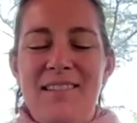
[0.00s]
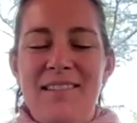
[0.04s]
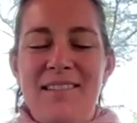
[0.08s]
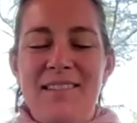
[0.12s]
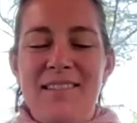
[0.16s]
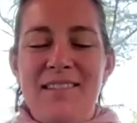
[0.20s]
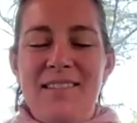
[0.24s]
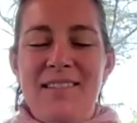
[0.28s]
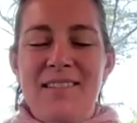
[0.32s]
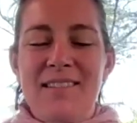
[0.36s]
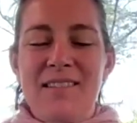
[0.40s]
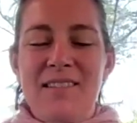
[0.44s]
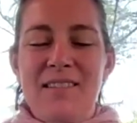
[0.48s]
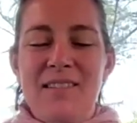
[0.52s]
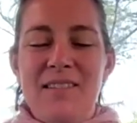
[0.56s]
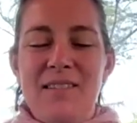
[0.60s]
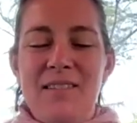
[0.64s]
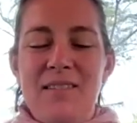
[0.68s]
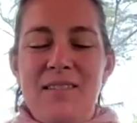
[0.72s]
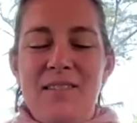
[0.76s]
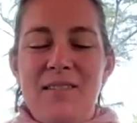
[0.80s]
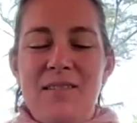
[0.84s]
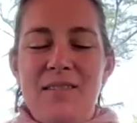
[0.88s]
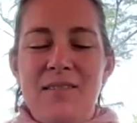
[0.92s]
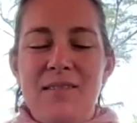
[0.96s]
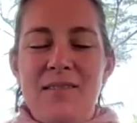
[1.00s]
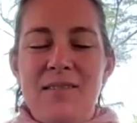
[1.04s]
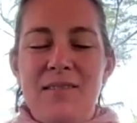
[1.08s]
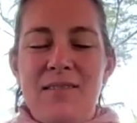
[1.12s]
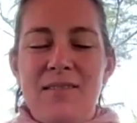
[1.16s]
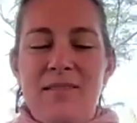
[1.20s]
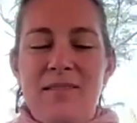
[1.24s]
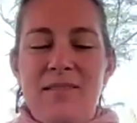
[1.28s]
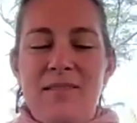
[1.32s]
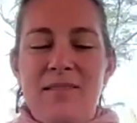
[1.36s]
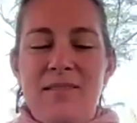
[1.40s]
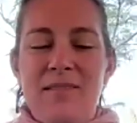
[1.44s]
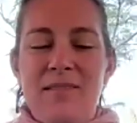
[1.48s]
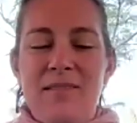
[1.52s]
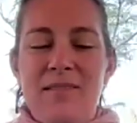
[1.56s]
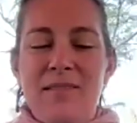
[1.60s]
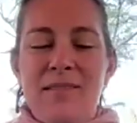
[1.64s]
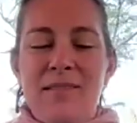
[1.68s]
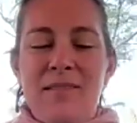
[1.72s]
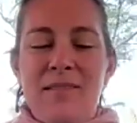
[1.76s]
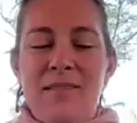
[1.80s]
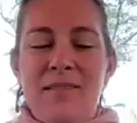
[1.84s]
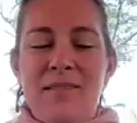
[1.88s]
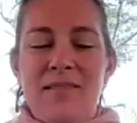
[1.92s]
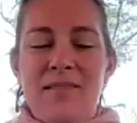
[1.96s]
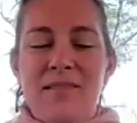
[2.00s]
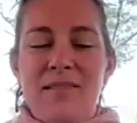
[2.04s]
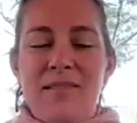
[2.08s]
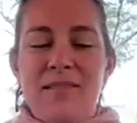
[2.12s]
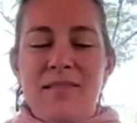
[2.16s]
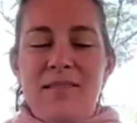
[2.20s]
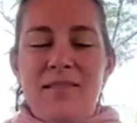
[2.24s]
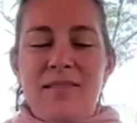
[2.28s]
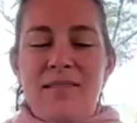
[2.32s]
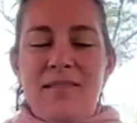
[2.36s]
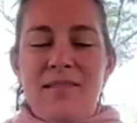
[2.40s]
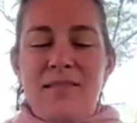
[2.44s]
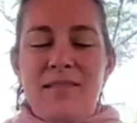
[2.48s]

(no one is talking)